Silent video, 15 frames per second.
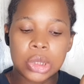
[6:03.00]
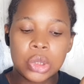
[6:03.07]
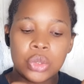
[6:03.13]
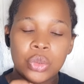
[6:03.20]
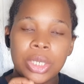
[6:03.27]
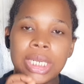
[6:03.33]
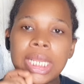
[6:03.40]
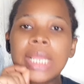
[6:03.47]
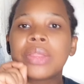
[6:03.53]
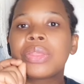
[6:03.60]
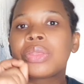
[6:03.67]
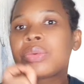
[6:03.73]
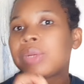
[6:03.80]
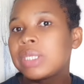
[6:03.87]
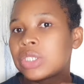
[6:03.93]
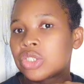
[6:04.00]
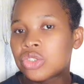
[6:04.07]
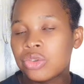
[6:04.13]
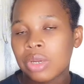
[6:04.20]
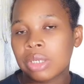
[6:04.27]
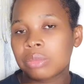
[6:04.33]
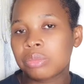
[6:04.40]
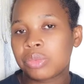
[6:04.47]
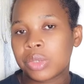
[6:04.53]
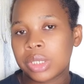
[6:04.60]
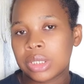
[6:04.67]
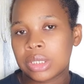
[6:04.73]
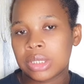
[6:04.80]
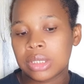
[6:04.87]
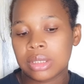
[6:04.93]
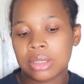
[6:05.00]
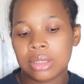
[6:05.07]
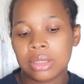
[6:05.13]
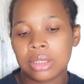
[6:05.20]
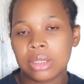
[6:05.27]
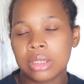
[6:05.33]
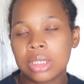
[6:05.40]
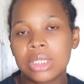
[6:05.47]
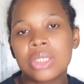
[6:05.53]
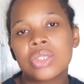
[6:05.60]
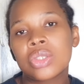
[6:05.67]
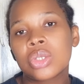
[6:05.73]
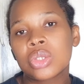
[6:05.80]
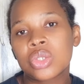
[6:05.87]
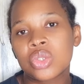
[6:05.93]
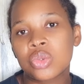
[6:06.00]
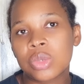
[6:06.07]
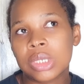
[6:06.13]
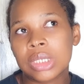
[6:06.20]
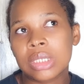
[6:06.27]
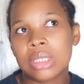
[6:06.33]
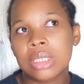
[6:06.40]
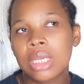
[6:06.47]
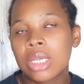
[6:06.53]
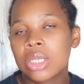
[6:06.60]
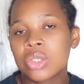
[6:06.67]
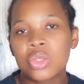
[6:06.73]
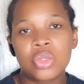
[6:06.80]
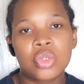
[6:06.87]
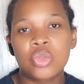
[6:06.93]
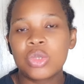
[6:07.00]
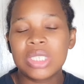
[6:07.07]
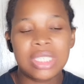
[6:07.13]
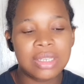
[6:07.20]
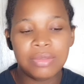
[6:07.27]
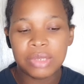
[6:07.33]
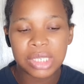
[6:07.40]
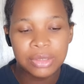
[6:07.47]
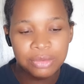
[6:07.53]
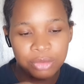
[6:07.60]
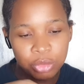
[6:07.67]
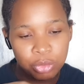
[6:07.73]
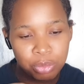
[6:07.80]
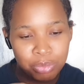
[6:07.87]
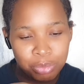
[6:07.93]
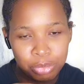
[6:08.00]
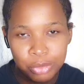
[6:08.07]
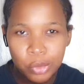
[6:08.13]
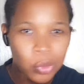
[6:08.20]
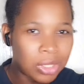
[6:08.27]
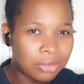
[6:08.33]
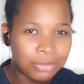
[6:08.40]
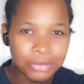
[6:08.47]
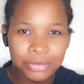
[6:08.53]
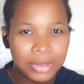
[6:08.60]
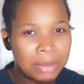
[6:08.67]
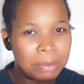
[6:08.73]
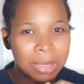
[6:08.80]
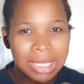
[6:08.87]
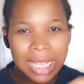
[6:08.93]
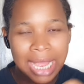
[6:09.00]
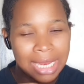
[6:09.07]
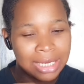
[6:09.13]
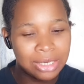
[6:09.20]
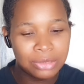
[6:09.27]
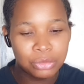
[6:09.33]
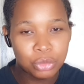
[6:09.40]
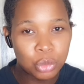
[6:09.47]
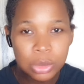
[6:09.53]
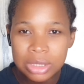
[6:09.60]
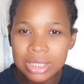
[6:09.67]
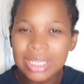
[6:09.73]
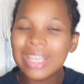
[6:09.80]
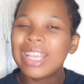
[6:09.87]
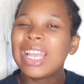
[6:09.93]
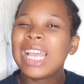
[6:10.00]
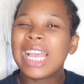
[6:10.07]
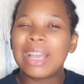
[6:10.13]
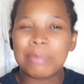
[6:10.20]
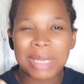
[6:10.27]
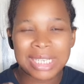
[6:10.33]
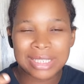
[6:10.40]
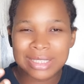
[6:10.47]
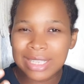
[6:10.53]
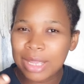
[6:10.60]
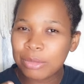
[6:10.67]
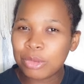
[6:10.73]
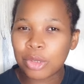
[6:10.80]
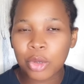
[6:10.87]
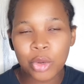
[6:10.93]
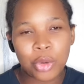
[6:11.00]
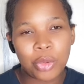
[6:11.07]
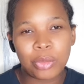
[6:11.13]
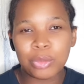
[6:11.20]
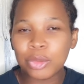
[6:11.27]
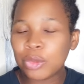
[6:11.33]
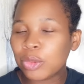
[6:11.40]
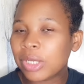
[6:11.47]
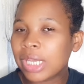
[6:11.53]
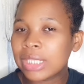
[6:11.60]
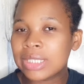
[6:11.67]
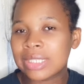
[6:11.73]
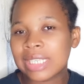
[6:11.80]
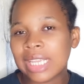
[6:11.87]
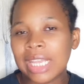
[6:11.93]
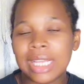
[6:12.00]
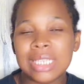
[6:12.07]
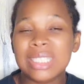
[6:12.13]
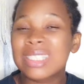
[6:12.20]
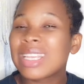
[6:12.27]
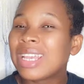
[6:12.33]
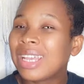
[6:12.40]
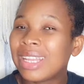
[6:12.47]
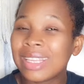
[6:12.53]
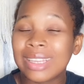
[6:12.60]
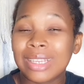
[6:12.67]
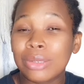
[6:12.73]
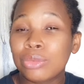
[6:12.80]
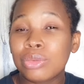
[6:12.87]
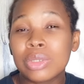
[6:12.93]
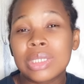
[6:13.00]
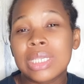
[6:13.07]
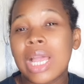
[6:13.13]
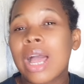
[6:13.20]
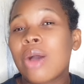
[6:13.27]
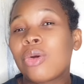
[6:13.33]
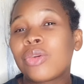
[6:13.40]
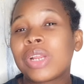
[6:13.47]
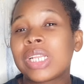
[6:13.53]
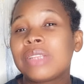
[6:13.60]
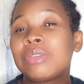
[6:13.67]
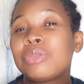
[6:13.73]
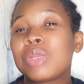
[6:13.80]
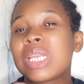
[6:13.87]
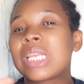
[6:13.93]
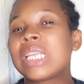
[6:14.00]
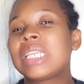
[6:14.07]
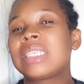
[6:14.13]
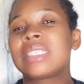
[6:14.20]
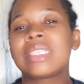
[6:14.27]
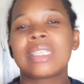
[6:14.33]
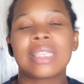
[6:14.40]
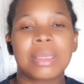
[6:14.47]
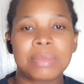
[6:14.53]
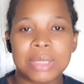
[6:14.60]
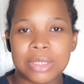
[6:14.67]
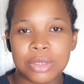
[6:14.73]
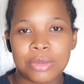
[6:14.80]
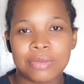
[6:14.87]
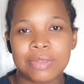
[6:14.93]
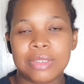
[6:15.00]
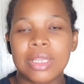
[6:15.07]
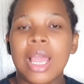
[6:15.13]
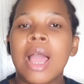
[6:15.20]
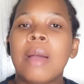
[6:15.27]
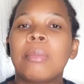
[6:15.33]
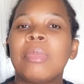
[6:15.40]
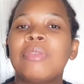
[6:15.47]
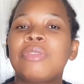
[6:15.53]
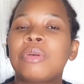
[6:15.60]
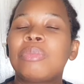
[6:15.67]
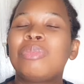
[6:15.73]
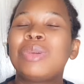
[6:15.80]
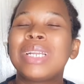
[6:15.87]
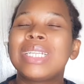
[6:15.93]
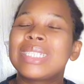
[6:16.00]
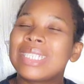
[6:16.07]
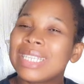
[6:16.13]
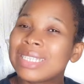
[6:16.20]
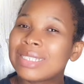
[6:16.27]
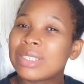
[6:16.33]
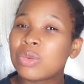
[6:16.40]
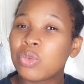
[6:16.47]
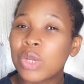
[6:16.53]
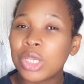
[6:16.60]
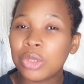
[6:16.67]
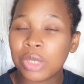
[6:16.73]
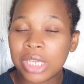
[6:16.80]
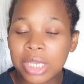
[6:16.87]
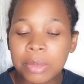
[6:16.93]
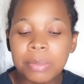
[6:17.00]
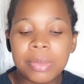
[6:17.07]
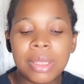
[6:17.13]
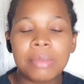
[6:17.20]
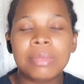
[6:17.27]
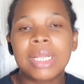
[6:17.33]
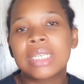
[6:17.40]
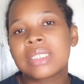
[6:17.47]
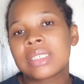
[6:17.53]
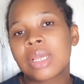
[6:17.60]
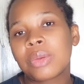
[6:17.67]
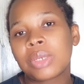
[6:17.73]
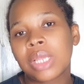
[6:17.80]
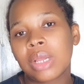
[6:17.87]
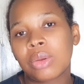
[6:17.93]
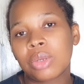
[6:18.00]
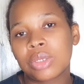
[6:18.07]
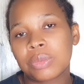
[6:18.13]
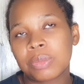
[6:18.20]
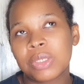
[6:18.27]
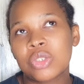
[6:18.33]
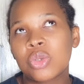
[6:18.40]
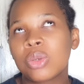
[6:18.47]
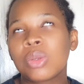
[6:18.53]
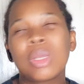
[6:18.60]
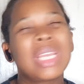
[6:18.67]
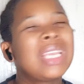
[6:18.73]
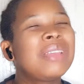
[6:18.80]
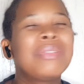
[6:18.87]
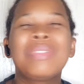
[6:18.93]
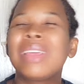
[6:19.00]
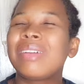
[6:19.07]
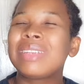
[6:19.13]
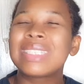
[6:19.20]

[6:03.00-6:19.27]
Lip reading: doing a three-strand braid. This is not twist. So twist, even if you do it firmly at the roots, by the time you get to the end, the roots are already releasing themselves. But for braids, it's the way you keep them that is how they are going to be. So if there